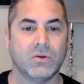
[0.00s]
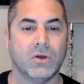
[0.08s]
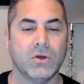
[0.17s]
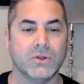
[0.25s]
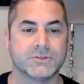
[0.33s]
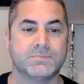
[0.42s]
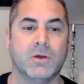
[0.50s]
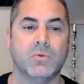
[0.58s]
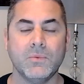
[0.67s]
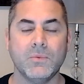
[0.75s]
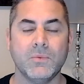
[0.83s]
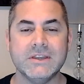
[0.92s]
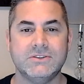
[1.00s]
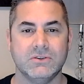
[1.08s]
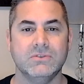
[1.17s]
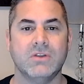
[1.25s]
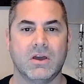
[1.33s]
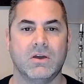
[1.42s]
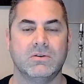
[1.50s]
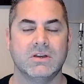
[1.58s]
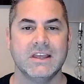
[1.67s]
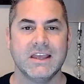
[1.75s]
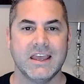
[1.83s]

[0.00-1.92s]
holds, but what we do know